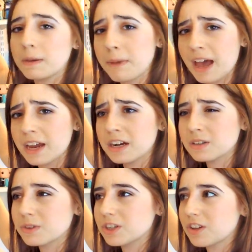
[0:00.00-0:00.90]

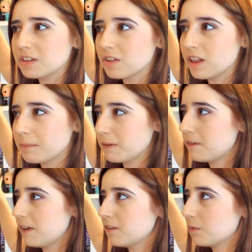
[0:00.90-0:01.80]
Vampires, which is also like my
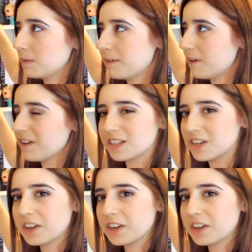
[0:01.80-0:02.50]
favorite, one of my favorite